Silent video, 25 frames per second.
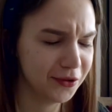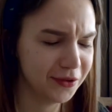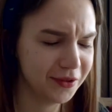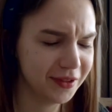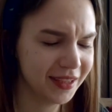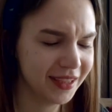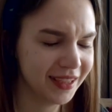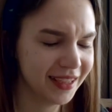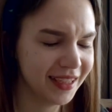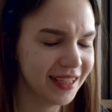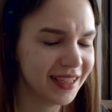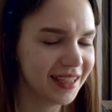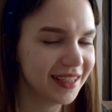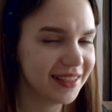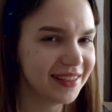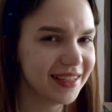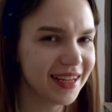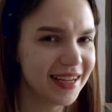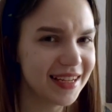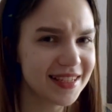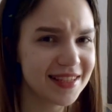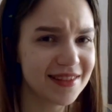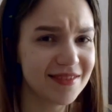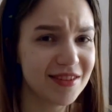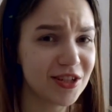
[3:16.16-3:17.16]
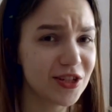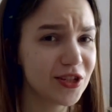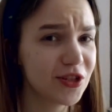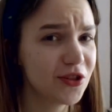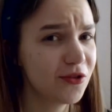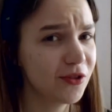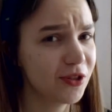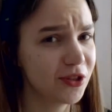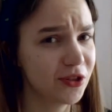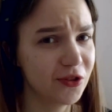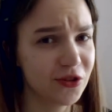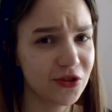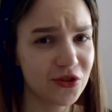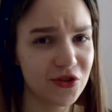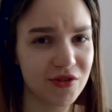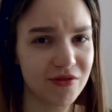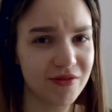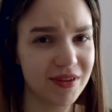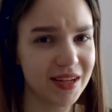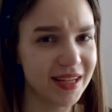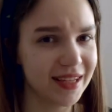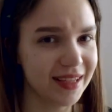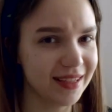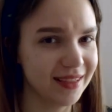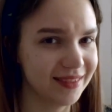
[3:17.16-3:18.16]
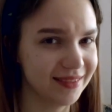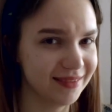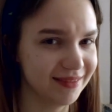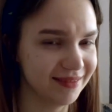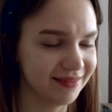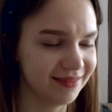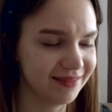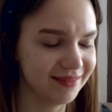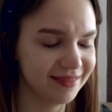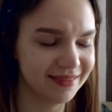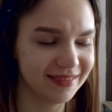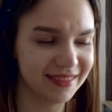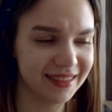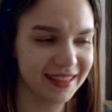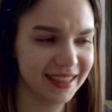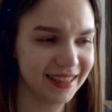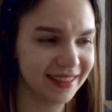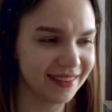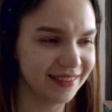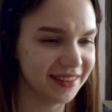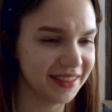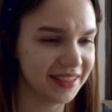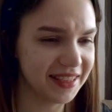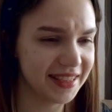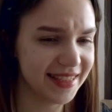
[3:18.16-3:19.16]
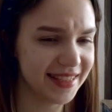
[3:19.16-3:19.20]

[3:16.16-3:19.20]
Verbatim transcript: you. nice that you are not drinking like